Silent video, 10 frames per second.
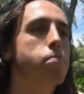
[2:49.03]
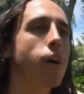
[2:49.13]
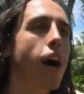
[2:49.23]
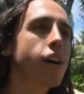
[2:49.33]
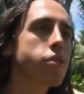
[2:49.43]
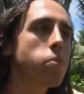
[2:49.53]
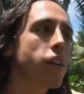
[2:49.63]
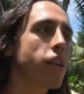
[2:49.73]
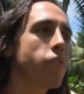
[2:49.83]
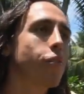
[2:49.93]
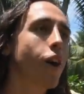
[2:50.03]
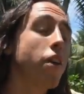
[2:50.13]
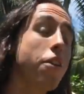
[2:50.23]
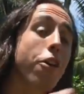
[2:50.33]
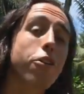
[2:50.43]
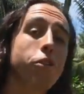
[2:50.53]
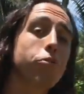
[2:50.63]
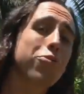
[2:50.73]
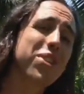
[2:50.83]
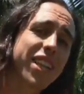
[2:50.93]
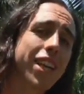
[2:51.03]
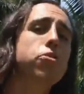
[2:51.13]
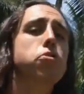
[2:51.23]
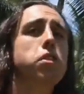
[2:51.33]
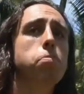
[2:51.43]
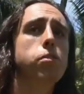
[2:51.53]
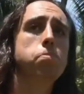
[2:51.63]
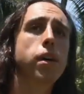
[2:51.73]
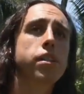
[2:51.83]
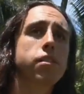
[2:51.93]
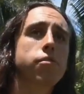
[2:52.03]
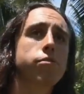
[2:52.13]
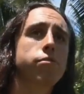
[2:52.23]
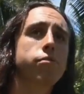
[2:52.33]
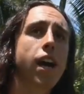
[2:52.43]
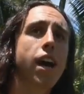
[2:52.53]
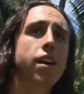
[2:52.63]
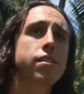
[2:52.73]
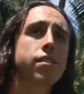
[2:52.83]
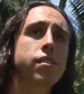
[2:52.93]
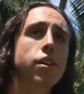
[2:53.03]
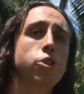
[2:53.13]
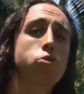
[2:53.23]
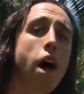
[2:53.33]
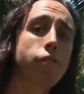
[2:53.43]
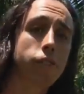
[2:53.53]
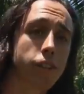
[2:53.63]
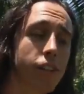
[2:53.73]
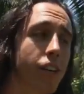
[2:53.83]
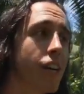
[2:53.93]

But I just want to give another really interesting perspective as a traveler.